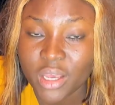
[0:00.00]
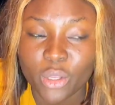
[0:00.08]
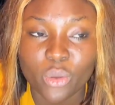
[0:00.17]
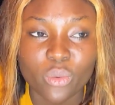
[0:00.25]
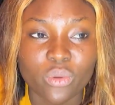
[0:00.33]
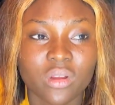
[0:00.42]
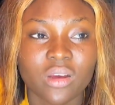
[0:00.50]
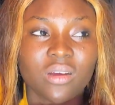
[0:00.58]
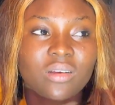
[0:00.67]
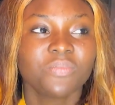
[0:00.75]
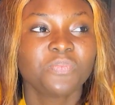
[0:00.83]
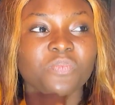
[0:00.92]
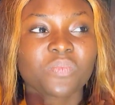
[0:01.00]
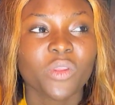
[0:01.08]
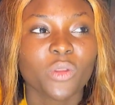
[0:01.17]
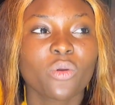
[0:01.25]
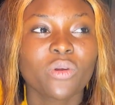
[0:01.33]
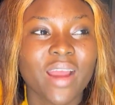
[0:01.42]
You could,
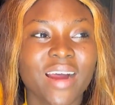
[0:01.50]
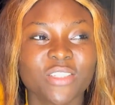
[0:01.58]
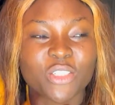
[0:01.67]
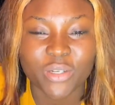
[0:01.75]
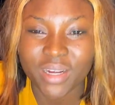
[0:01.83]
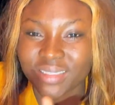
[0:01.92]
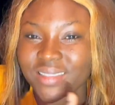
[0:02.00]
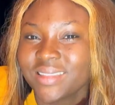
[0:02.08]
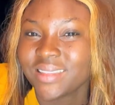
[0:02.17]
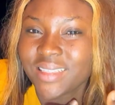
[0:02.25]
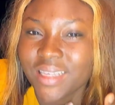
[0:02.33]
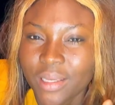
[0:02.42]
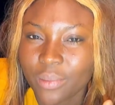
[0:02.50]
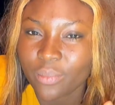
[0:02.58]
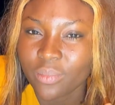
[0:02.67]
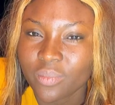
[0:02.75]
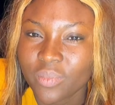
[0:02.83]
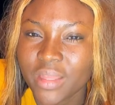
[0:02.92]
you could attract a name
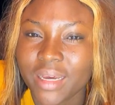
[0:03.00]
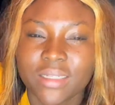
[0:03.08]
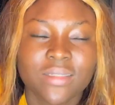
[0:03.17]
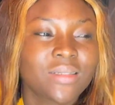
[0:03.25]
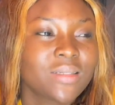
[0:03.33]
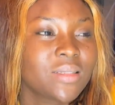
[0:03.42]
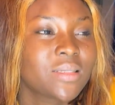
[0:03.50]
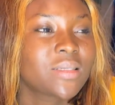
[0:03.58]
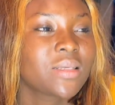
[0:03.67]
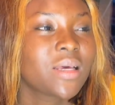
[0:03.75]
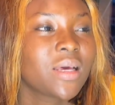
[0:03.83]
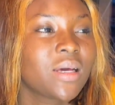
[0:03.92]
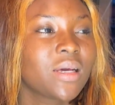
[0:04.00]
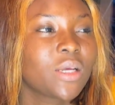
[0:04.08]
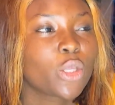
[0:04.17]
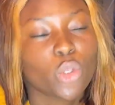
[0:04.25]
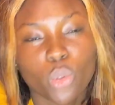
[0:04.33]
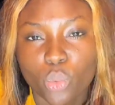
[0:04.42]
that isn't
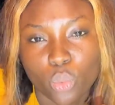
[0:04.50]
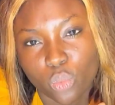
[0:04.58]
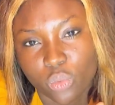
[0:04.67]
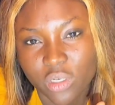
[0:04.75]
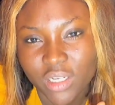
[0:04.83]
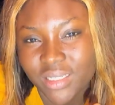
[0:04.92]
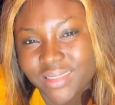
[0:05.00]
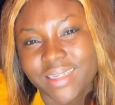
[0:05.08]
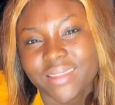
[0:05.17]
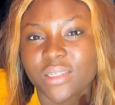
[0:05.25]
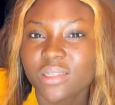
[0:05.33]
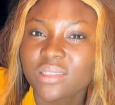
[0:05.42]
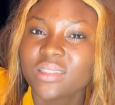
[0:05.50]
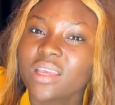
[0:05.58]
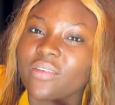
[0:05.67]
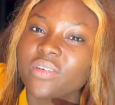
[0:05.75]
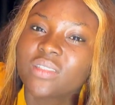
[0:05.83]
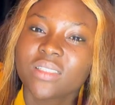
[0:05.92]
you, that doesn't
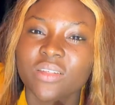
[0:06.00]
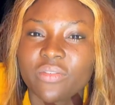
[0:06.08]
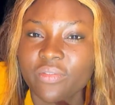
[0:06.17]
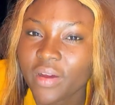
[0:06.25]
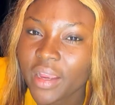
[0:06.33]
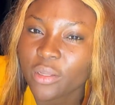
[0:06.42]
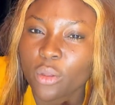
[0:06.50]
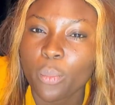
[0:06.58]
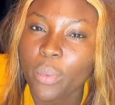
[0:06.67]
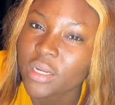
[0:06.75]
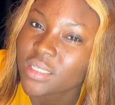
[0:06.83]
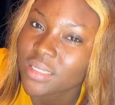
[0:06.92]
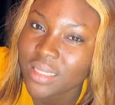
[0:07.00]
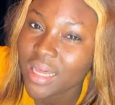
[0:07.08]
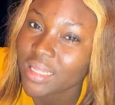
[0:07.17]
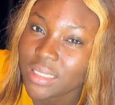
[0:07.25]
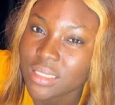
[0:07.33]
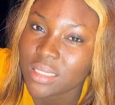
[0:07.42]
even define your
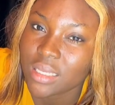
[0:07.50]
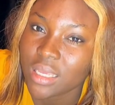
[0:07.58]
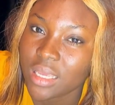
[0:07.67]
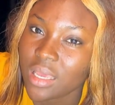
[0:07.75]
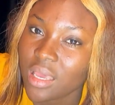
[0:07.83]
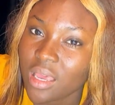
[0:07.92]
personality.